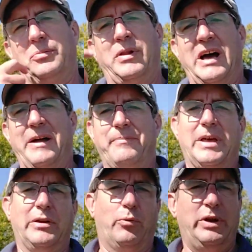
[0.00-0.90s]
plot
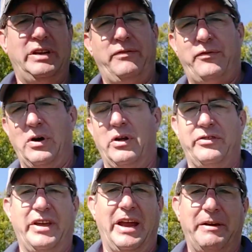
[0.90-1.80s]
on a windy fall
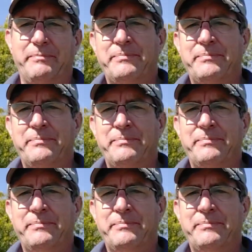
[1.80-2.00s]
day.